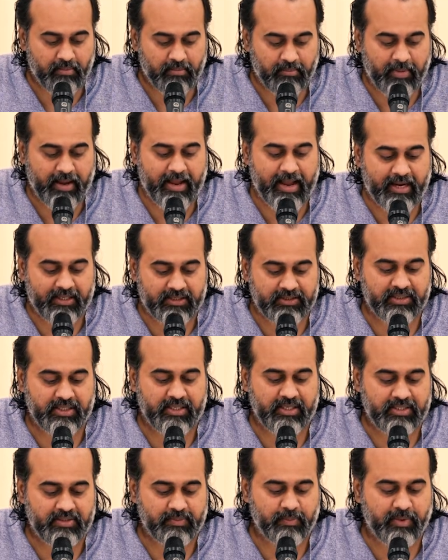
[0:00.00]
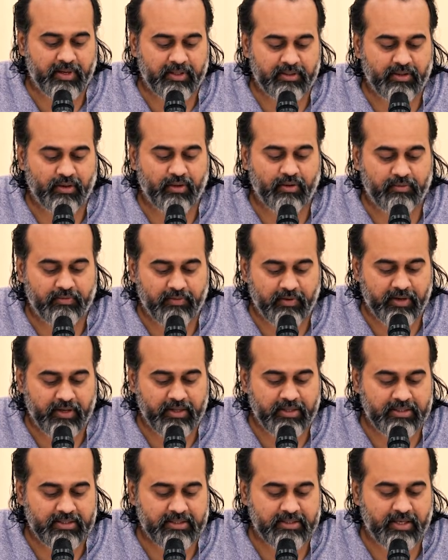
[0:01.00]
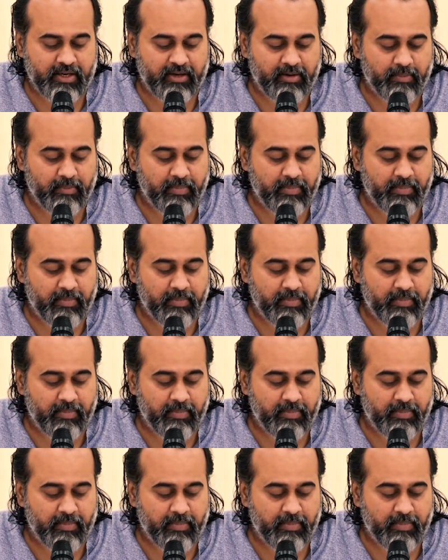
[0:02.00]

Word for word: By action is meant the offerings that